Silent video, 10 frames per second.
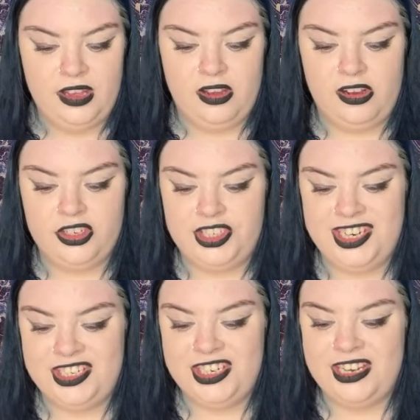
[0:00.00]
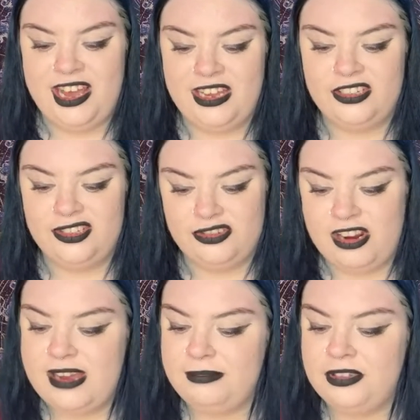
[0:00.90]
are Cheshire Cat
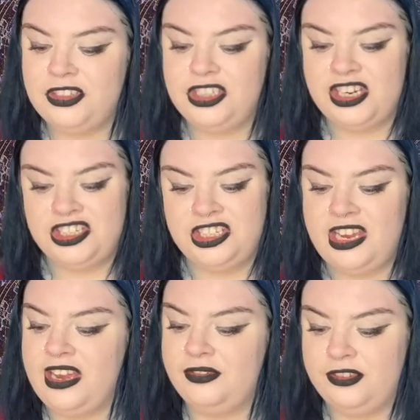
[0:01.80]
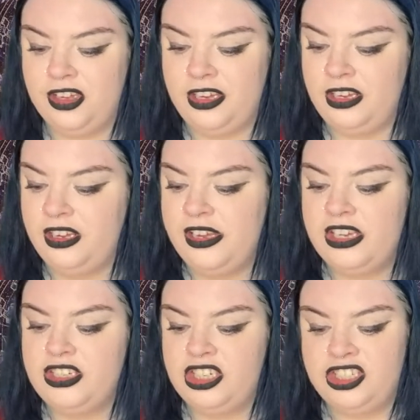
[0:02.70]
Stripe, Cheshire Cat Fur,
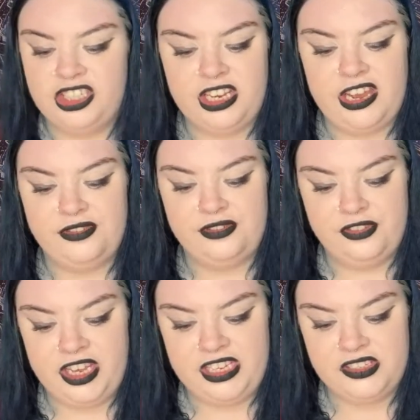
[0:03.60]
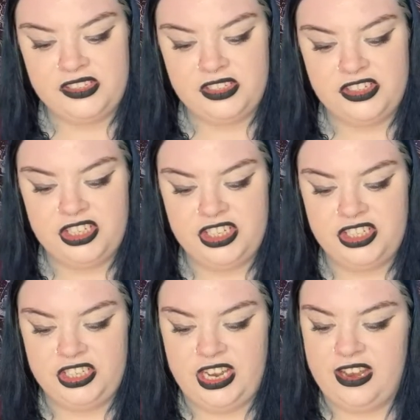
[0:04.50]
Cheshire Cat Face,
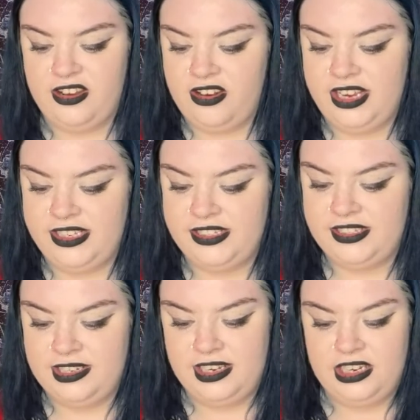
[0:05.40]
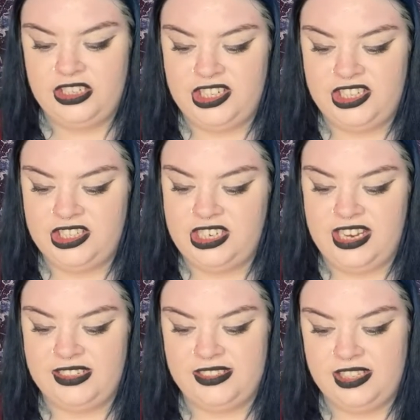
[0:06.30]
Cheshire Cat Eyes, Cheshire
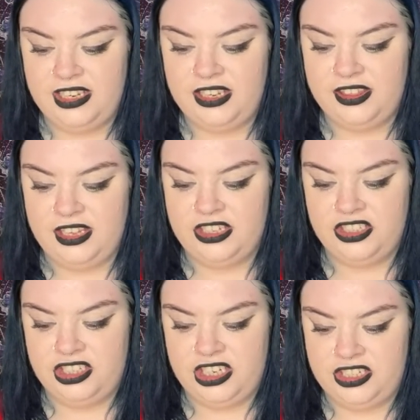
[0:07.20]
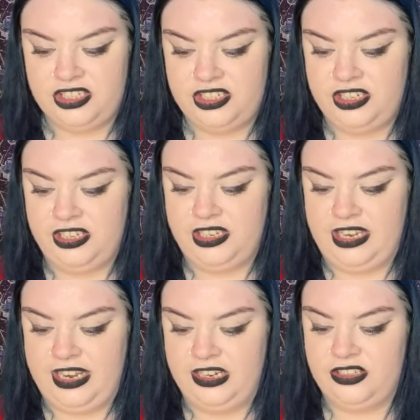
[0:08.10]
Cat Teeth, and Cheshire
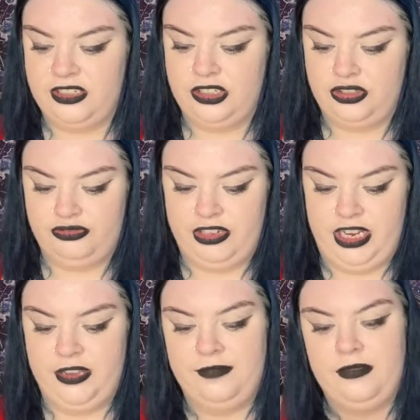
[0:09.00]
Cat Tree.